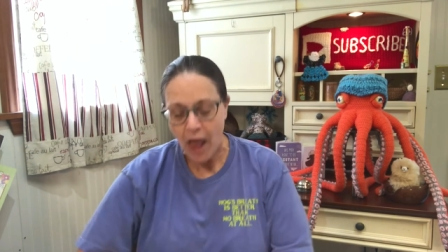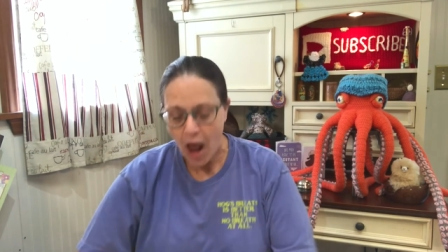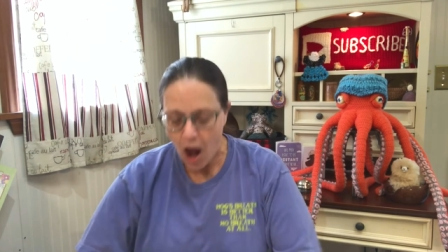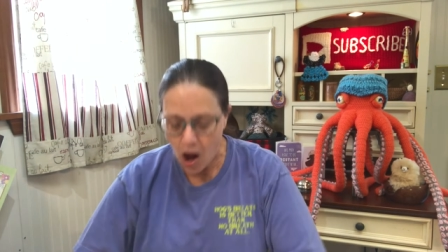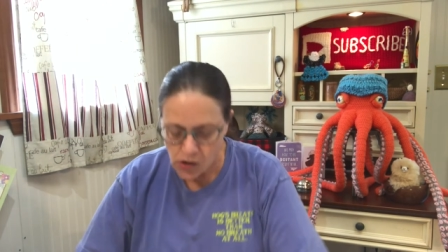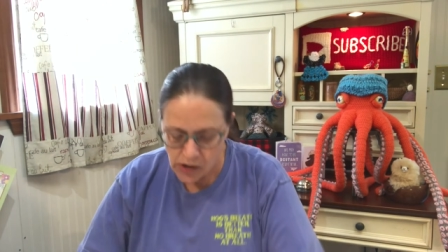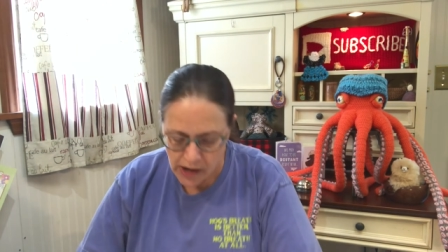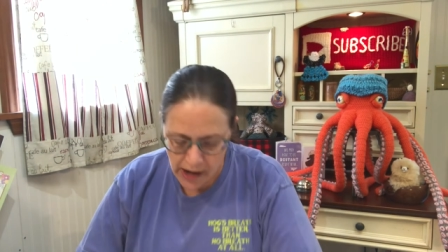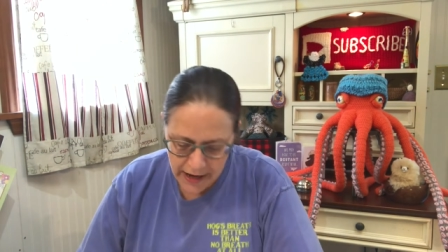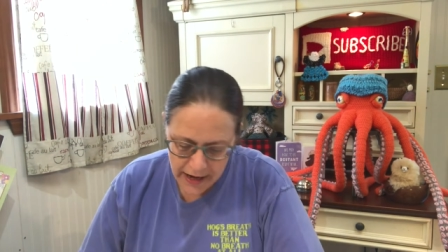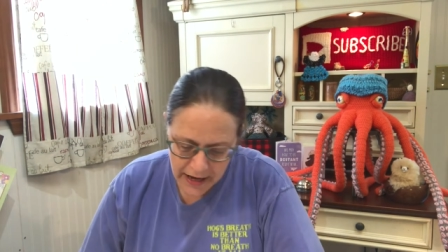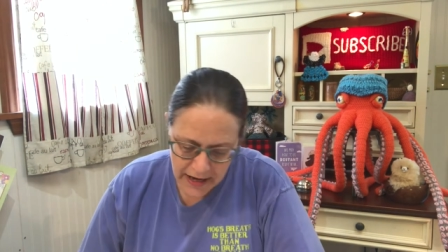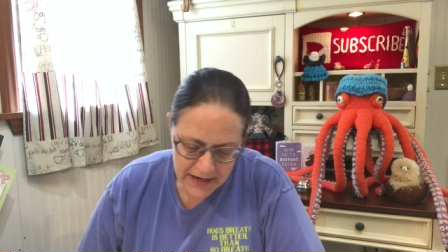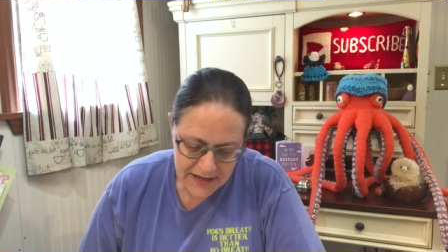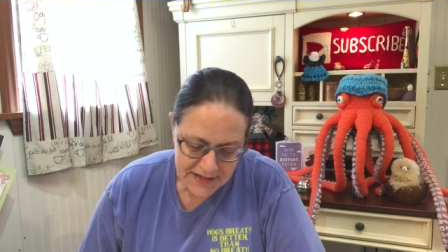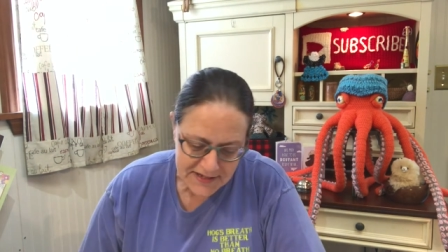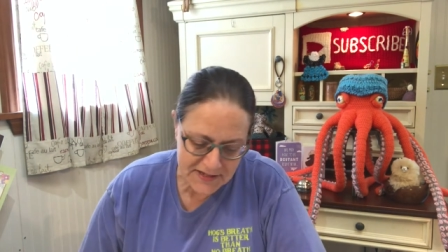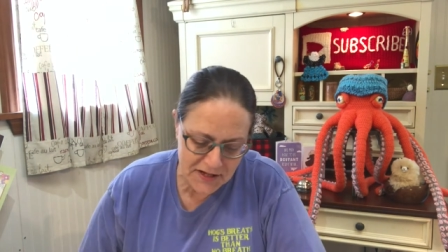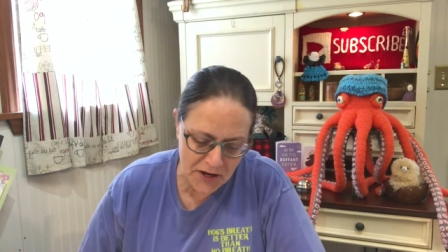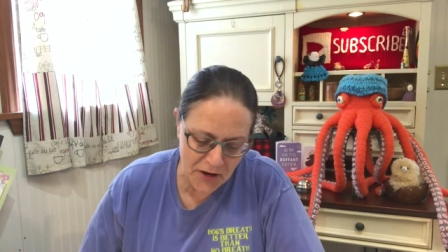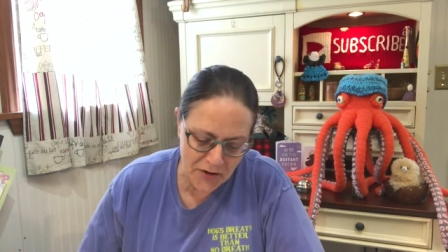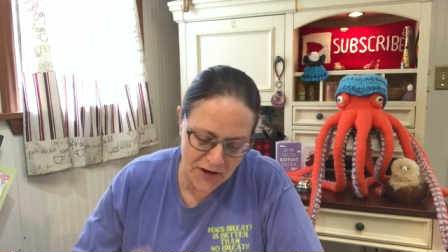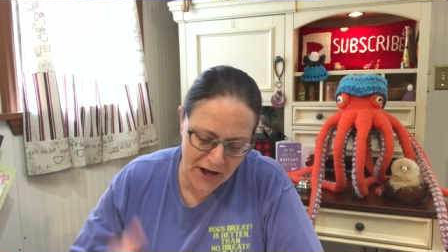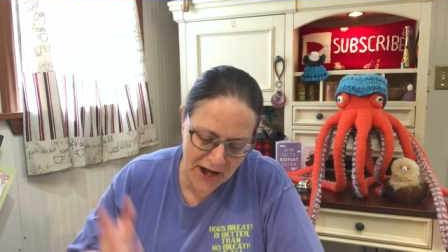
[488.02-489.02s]
Okay,
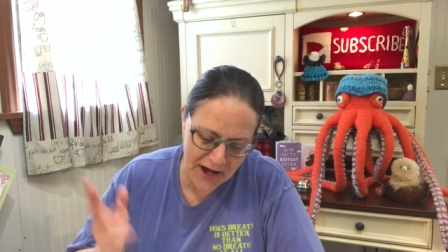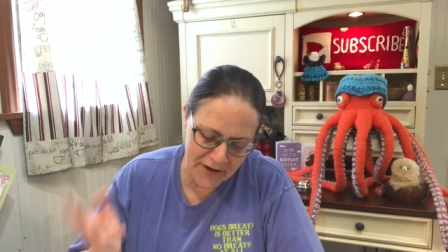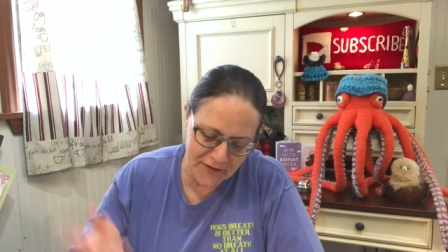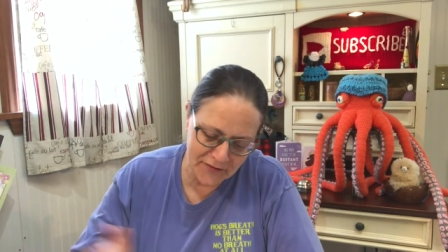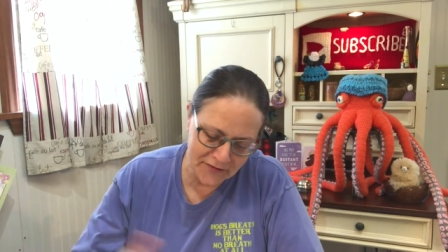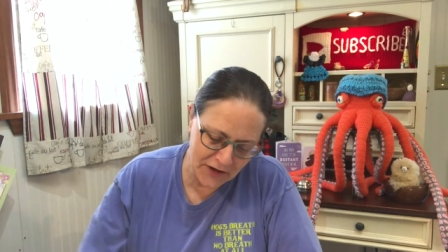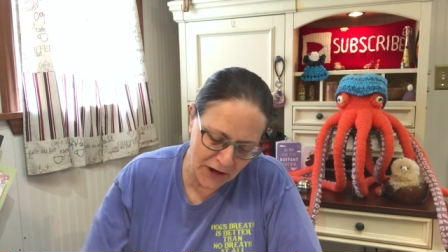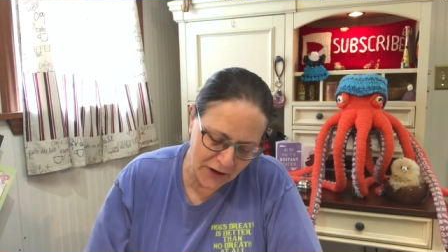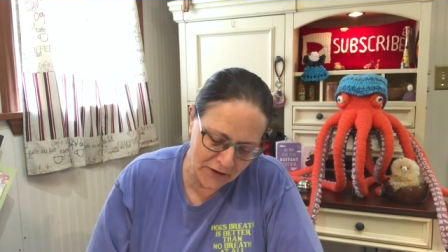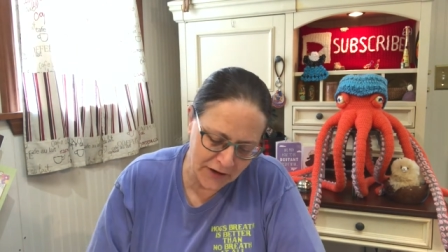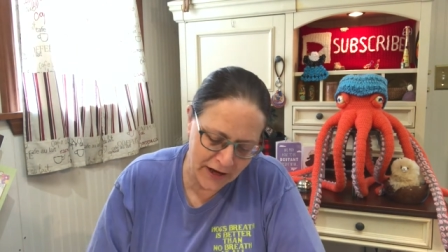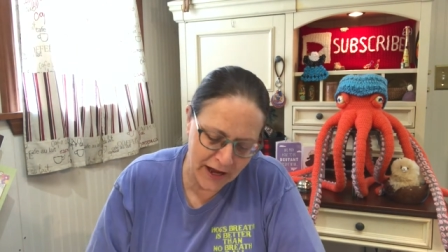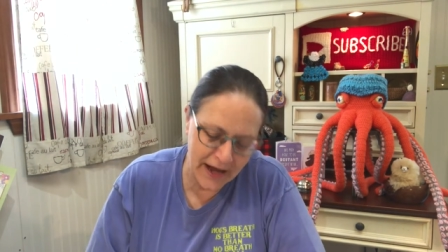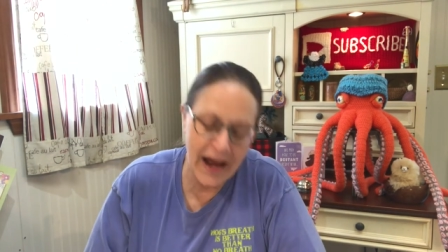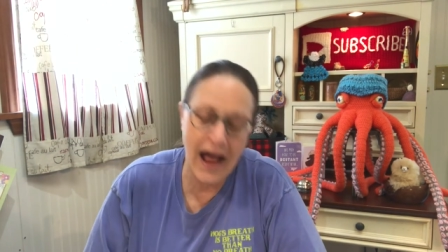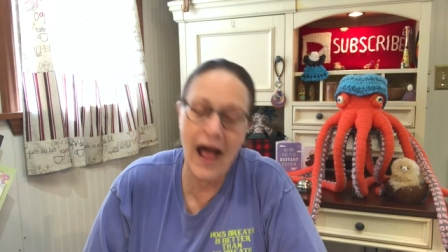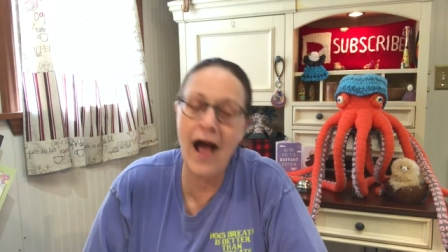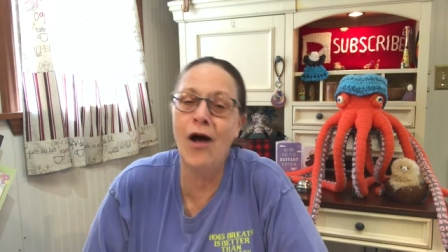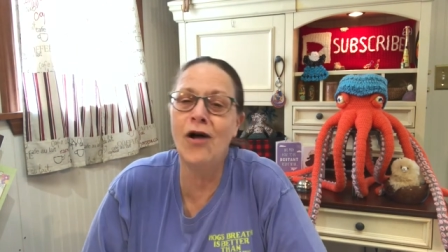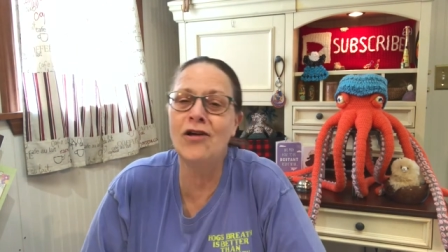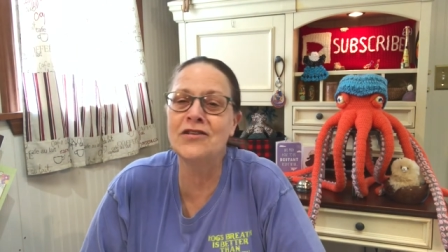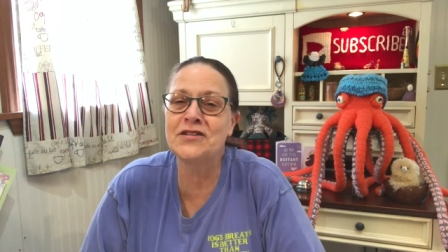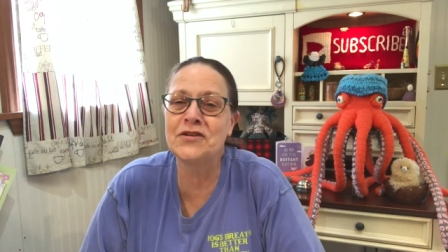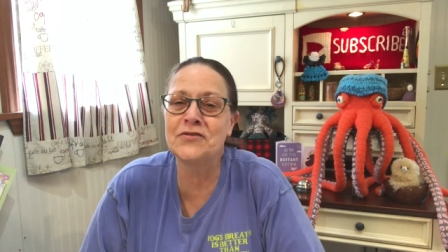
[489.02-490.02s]
so now, okay, I
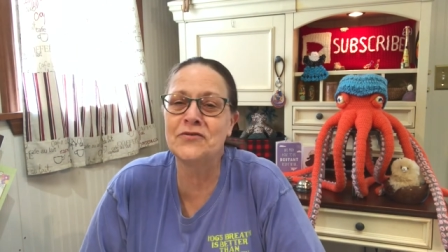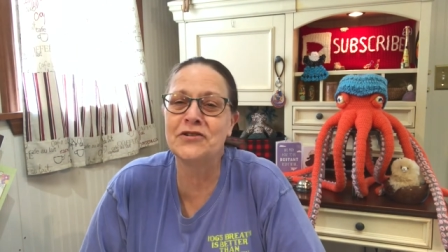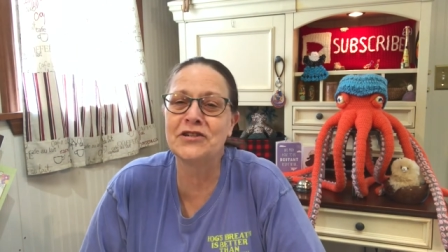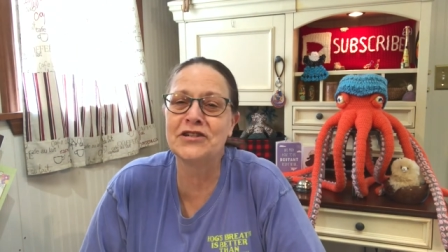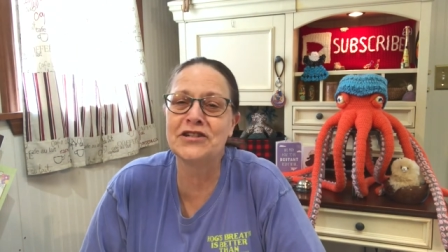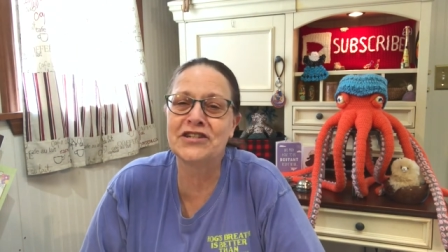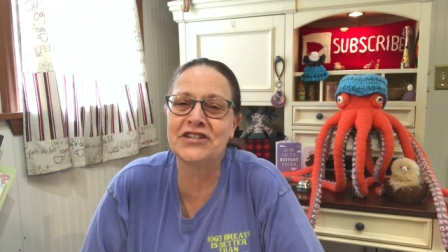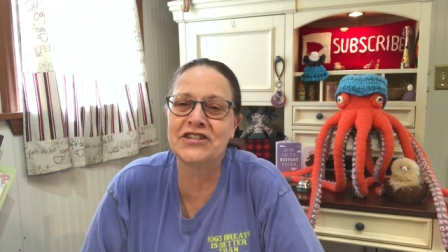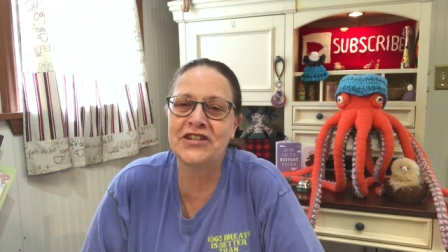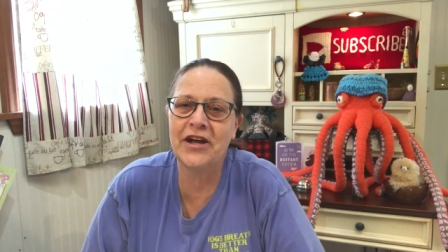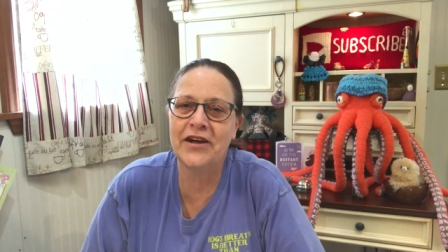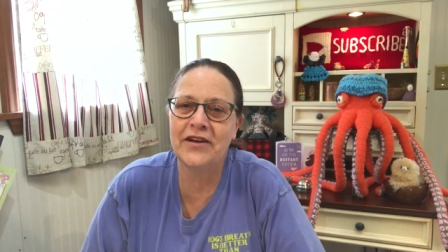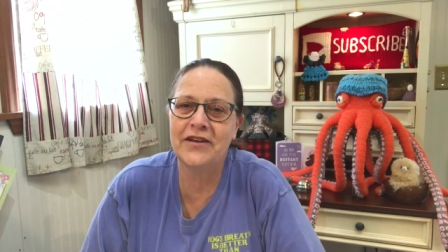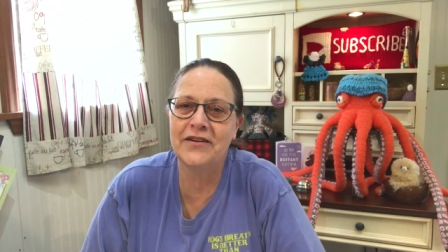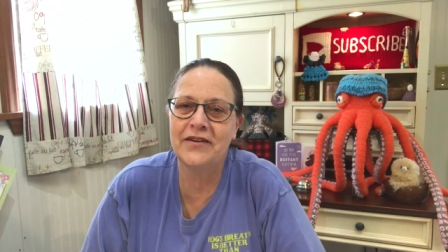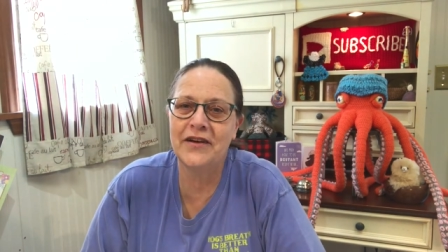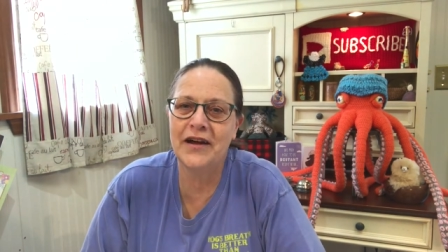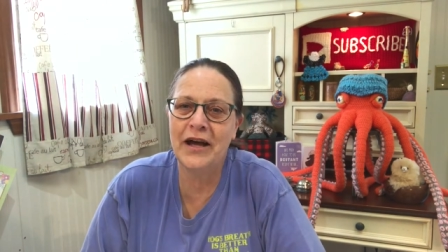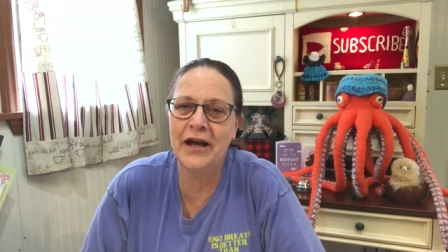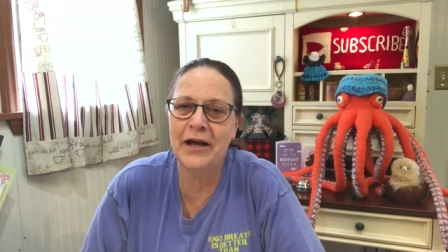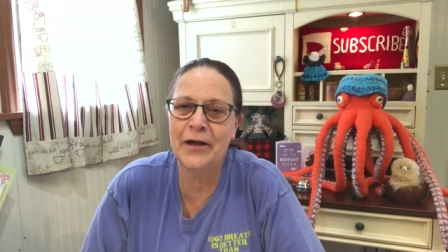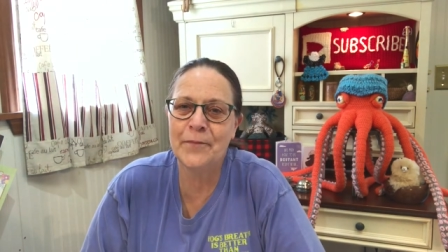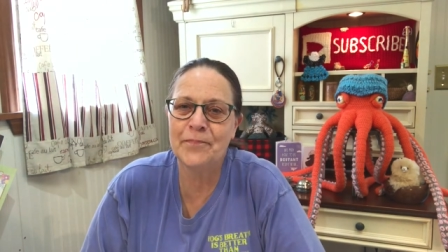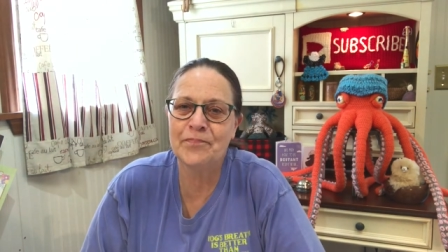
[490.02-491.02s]
also wanted to show you,
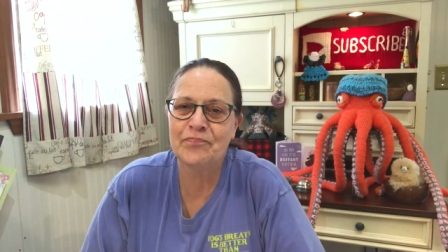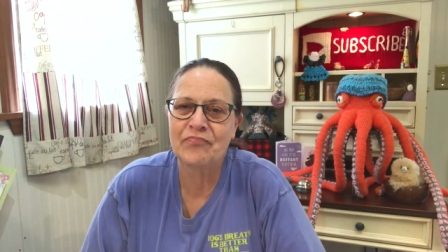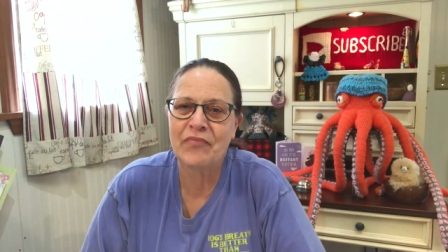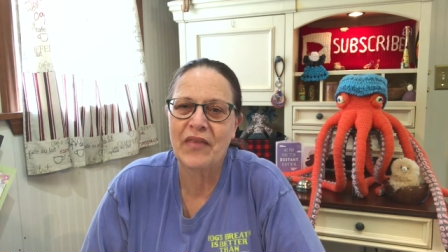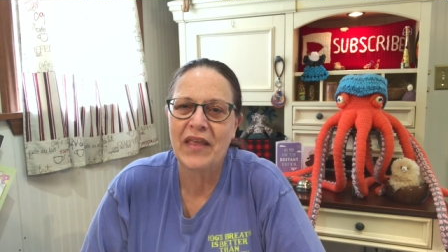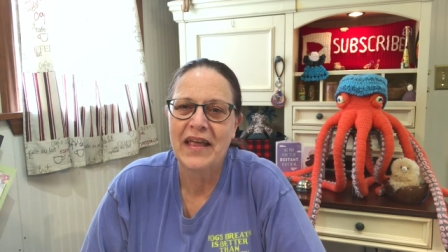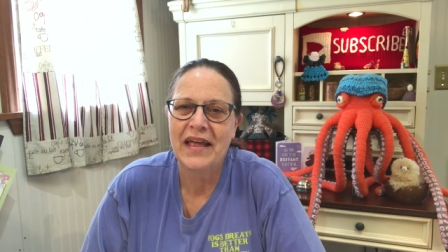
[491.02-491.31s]
um,